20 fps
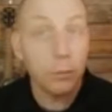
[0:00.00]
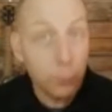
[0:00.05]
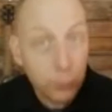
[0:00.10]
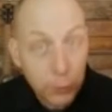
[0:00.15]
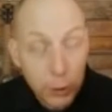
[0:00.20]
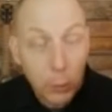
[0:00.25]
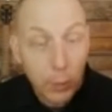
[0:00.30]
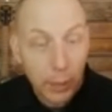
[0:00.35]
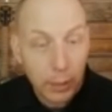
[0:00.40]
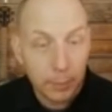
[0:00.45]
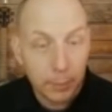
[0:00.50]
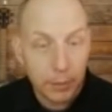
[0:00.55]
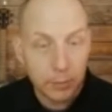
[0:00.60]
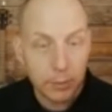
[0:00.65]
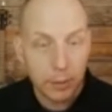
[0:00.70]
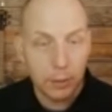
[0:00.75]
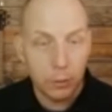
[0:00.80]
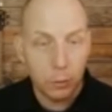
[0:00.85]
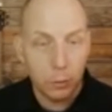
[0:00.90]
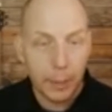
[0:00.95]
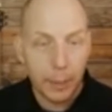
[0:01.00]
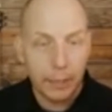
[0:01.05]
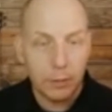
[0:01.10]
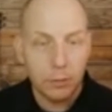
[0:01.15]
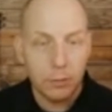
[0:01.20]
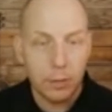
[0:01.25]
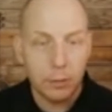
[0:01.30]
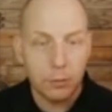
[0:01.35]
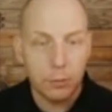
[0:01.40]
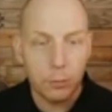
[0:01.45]
a few elements on this
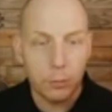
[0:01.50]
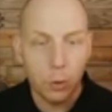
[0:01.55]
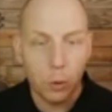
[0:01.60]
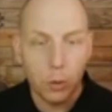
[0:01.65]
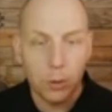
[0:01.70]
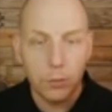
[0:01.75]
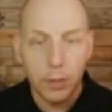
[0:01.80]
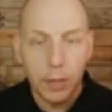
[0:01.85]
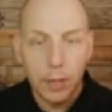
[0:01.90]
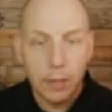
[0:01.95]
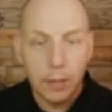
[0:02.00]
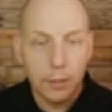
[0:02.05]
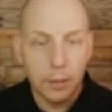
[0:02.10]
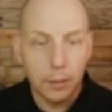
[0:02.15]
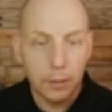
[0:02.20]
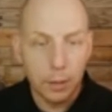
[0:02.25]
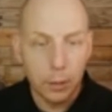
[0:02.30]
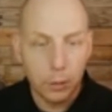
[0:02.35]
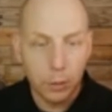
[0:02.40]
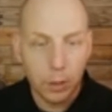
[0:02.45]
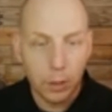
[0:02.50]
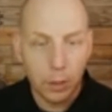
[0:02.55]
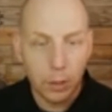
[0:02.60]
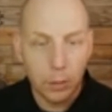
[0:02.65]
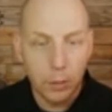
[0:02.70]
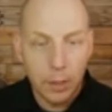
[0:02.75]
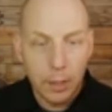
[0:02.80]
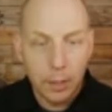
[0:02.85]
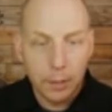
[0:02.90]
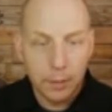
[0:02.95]
page. There's, of course, the
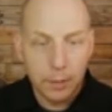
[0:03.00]
logo.